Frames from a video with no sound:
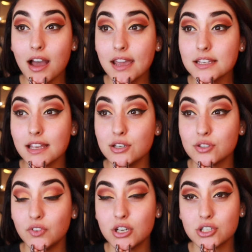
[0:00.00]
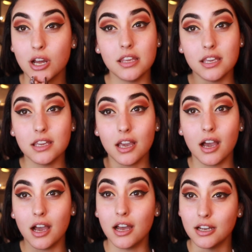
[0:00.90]
eyes. I just finished up the,
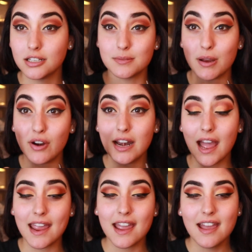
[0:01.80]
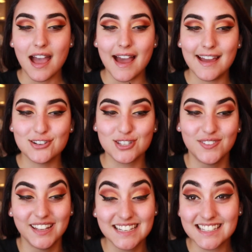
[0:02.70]
this is my right eye. I just
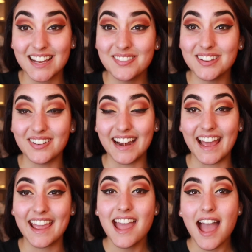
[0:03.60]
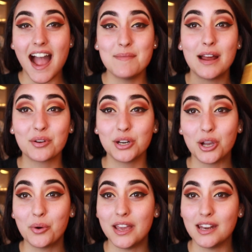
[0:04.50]
finished up the right eye. I'm now gonna
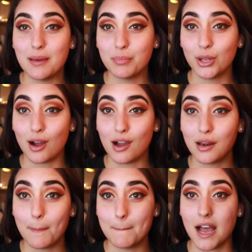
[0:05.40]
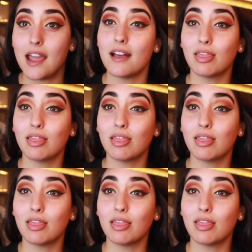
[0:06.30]
go in and put on my